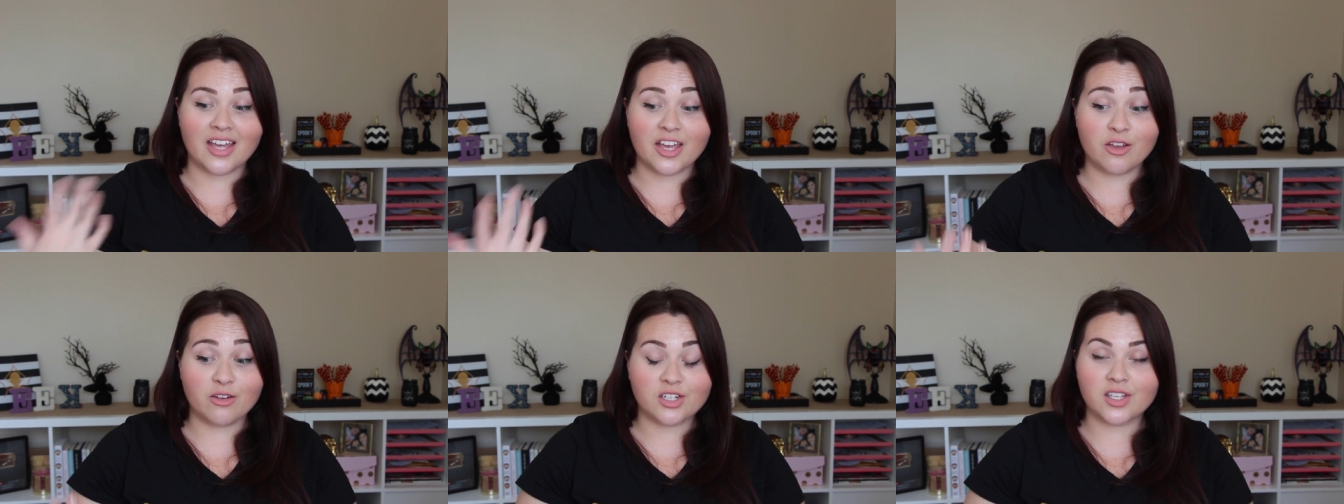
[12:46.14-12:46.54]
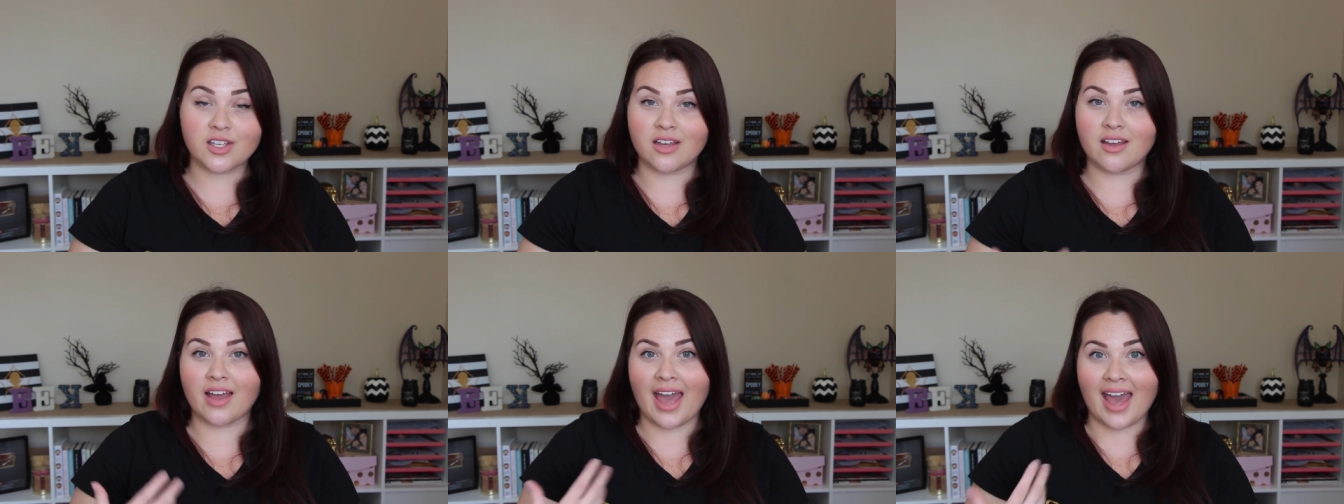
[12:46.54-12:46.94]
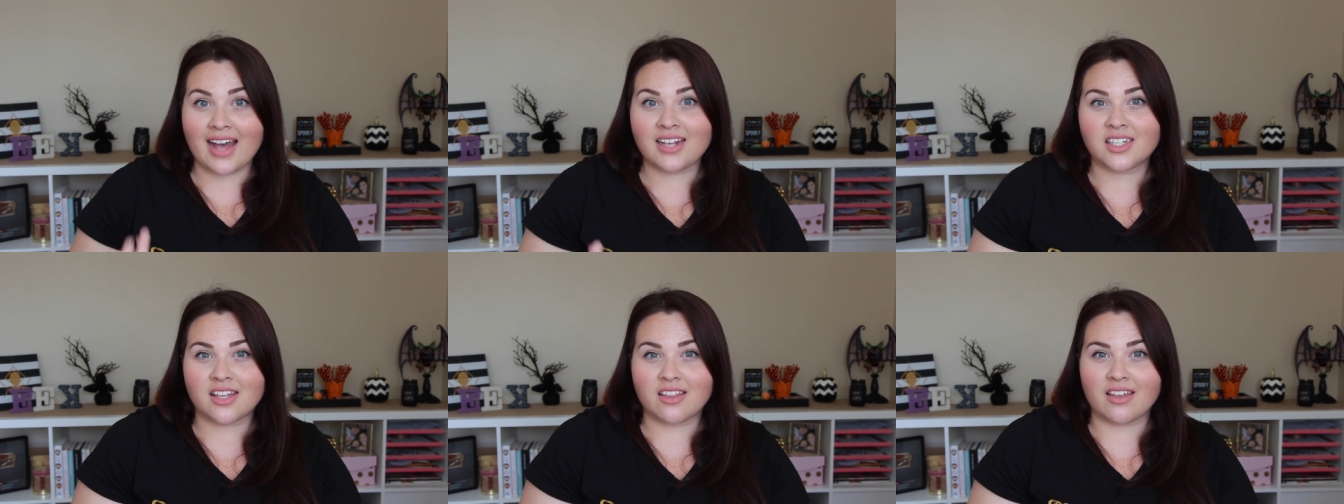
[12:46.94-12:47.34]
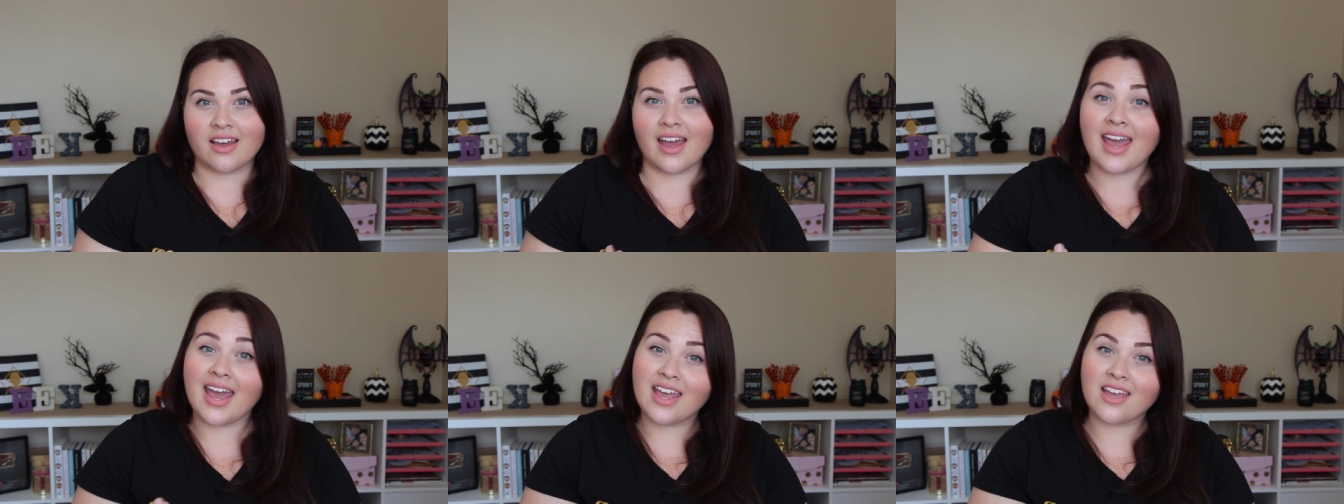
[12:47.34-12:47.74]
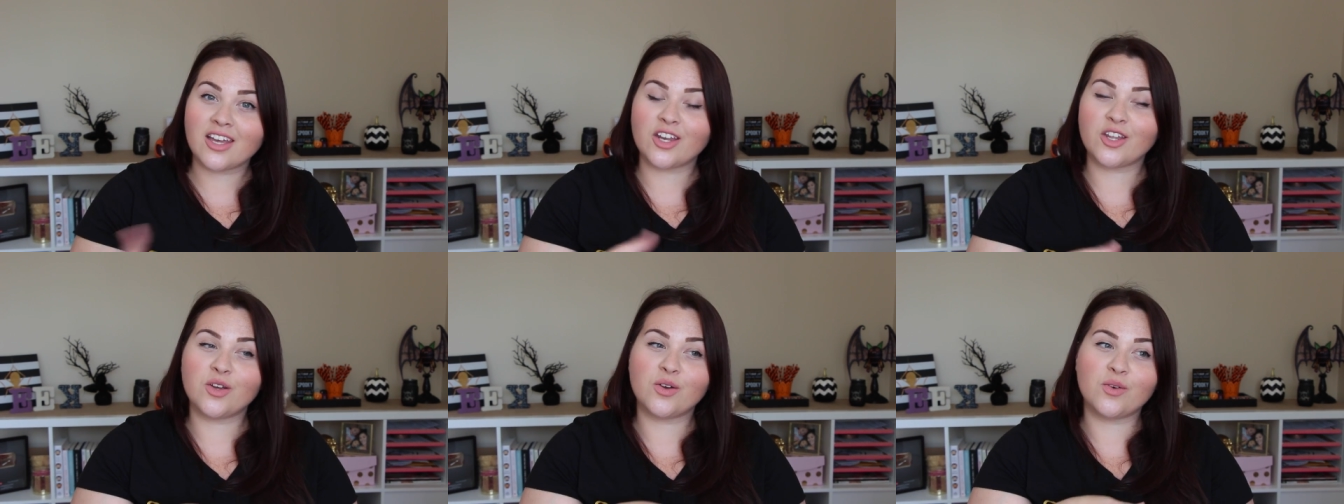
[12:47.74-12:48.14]
they usually ask that, hey,
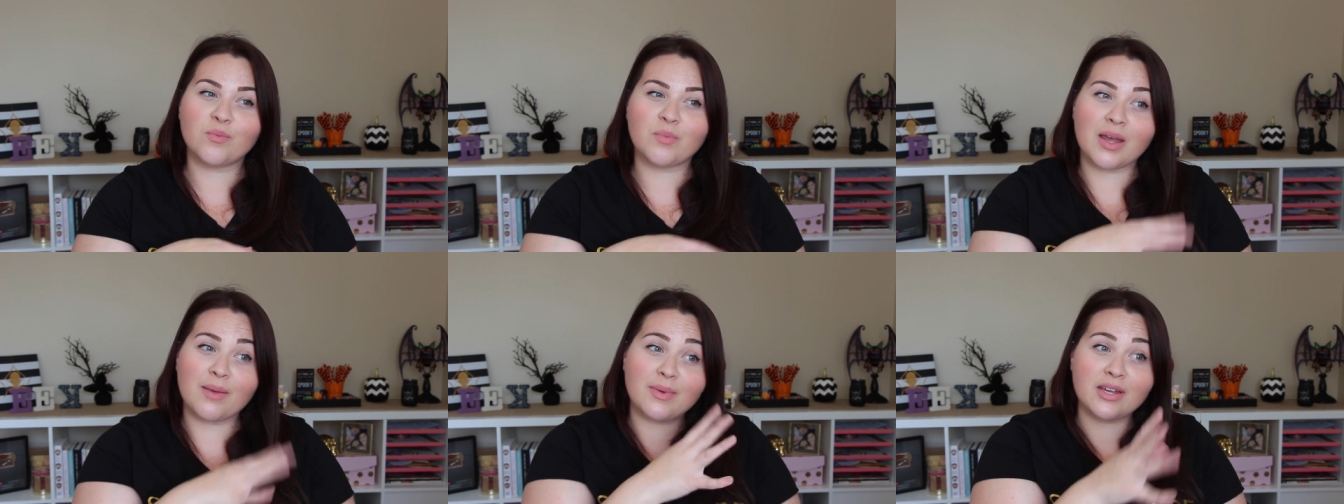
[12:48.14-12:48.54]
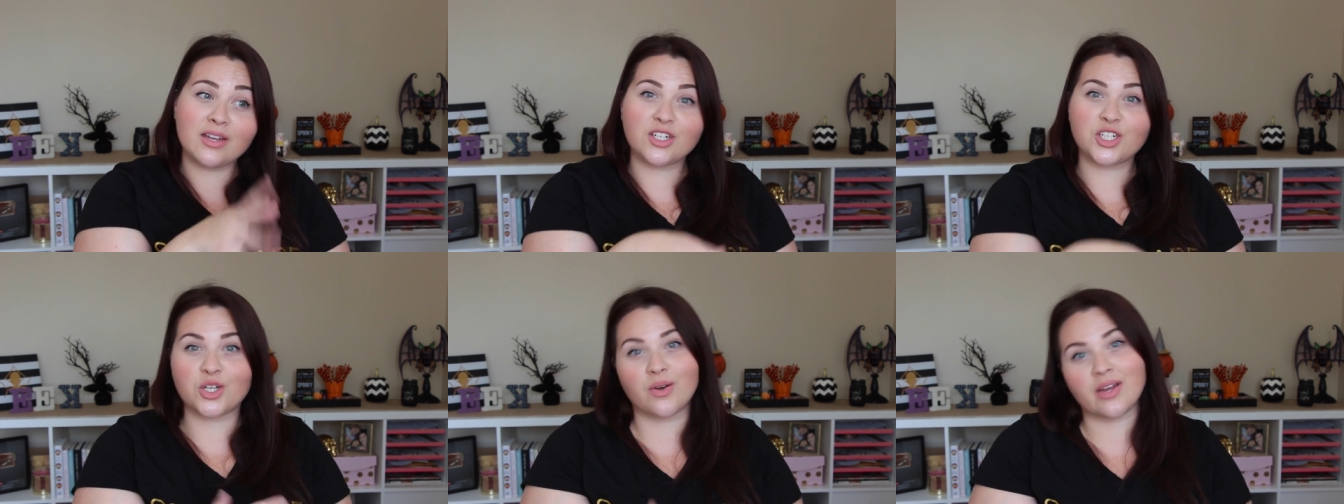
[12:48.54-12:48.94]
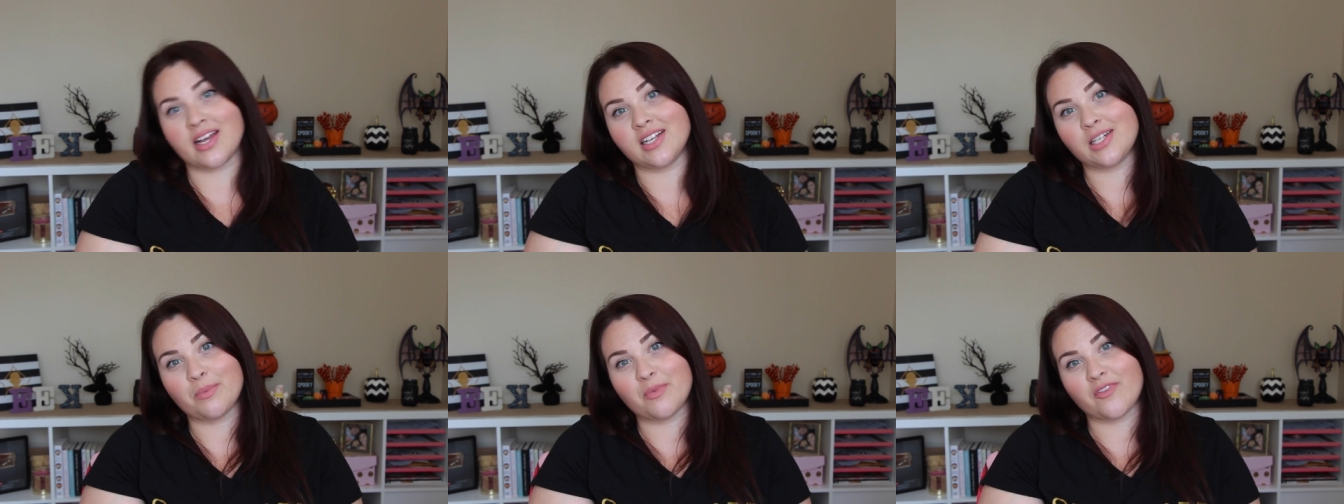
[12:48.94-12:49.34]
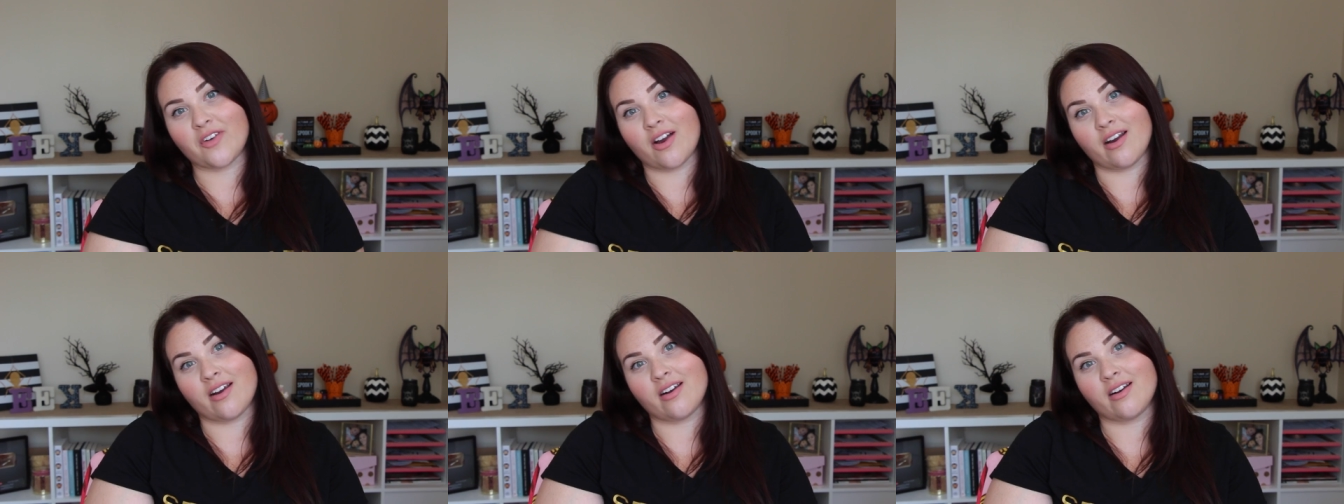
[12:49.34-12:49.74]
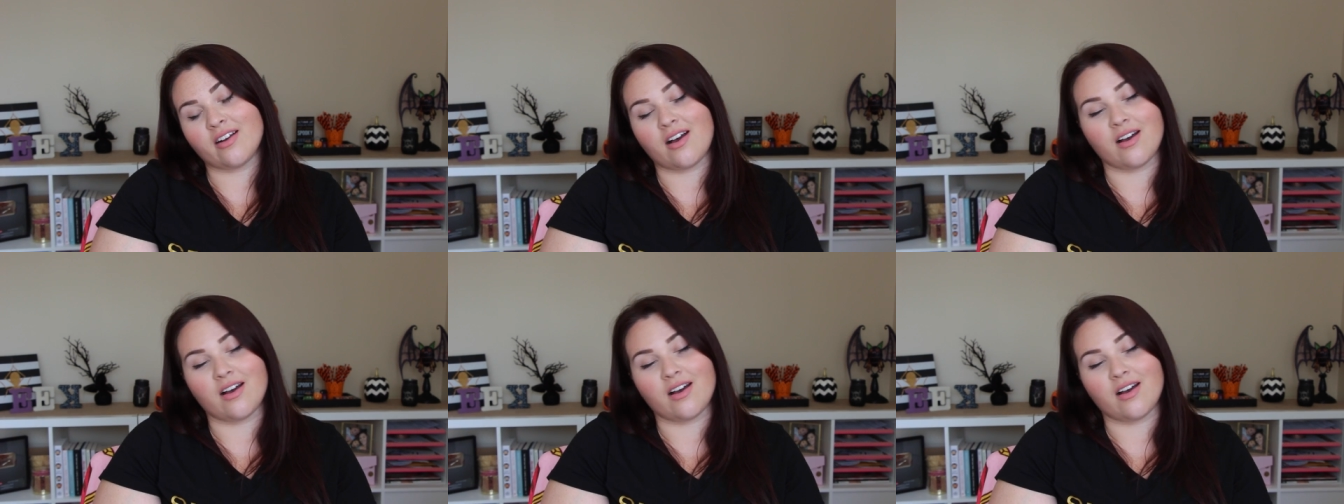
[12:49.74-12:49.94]
can you maybe showcase some of our,